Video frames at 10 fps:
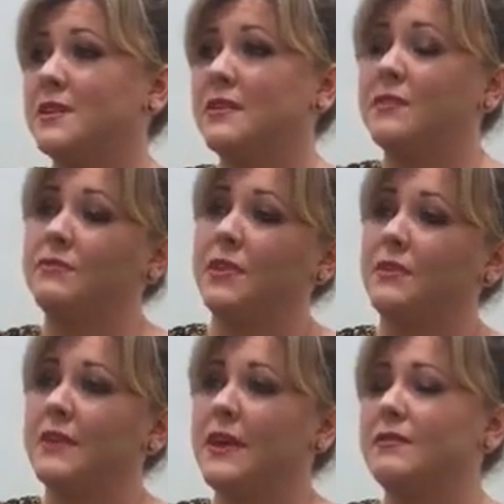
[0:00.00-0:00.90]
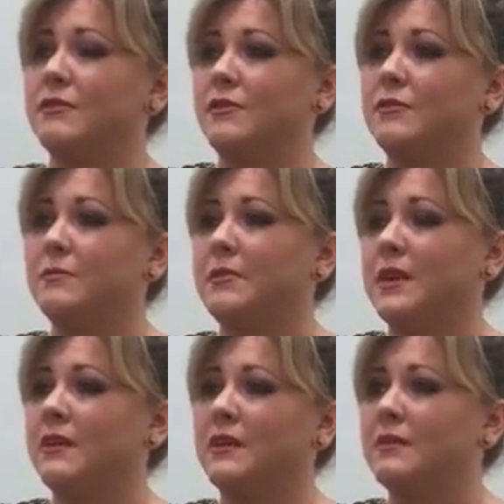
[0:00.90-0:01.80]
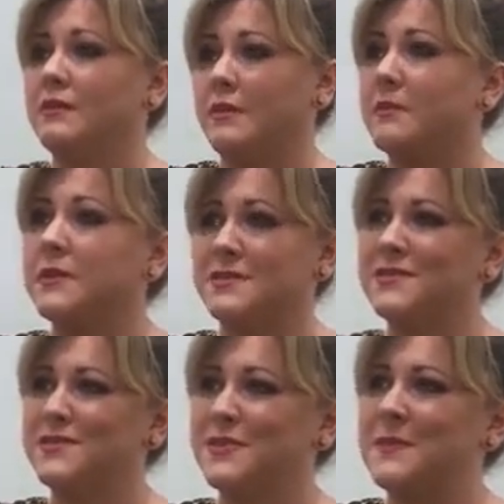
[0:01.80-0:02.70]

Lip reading: and I've learnt that through being an art therapist.